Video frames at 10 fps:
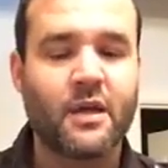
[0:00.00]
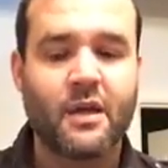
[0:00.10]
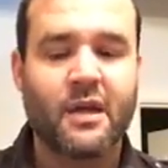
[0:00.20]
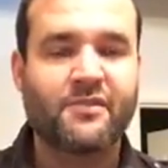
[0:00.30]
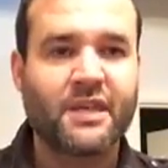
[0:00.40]

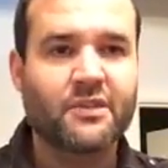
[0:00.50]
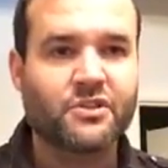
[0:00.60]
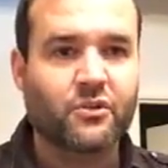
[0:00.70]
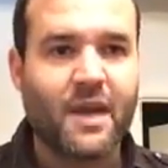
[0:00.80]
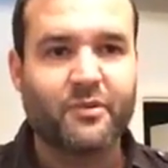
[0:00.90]
If you get used to
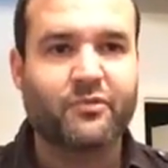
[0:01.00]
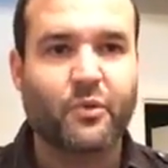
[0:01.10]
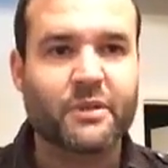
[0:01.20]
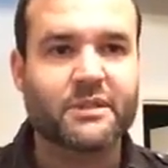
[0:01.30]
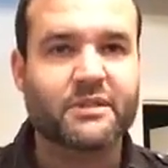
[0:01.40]
grabbing for
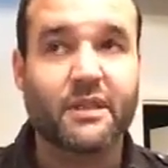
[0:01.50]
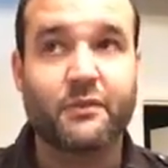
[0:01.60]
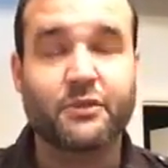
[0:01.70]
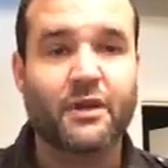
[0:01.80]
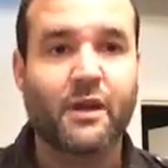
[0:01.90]
it at this level
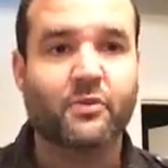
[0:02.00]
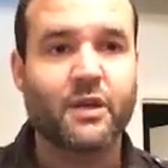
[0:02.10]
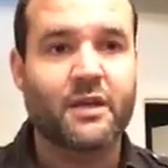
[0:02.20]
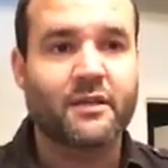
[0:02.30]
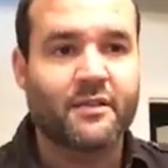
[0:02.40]
and you're out
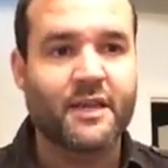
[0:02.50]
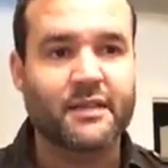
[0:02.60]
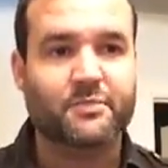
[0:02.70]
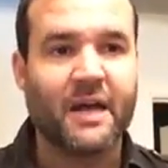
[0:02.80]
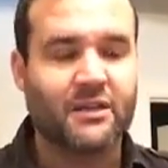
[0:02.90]
running and the thing is
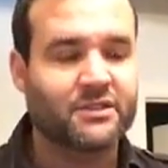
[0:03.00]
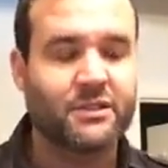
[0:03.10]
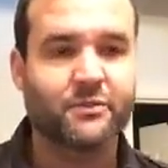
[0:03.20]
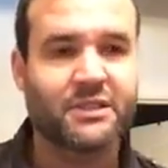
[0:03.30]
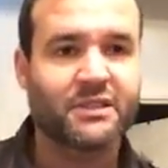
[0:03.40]
bouncing, you
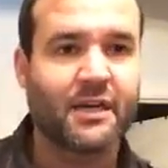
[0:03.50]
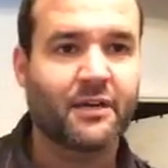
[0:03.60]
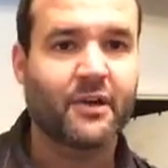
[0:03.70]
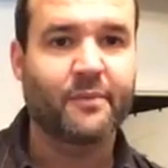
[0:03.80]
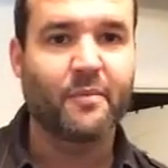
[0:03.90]
reach down, you
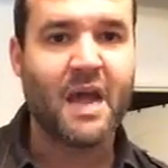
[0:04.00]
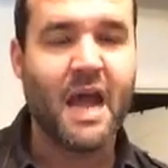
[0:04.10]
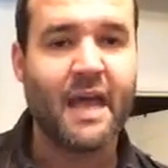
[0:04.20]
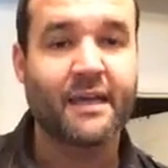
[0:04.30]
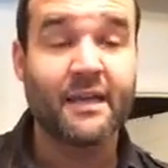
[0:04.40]
grab the
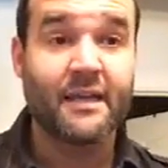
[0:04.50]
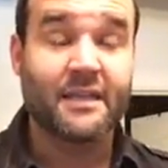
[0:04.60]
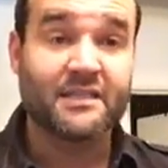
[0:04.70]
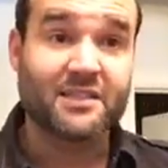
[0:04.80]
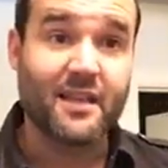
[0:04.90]
mag
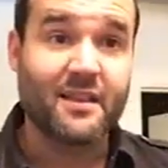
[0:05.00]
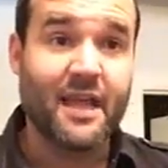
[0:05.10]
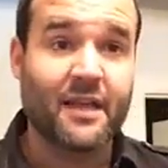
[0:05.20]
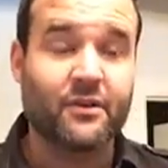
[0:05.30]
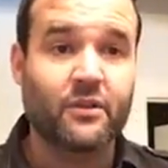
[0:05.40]
instead of the
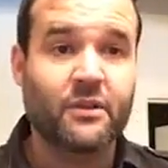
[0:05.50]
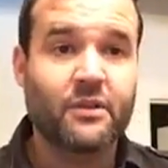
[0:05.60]
handle,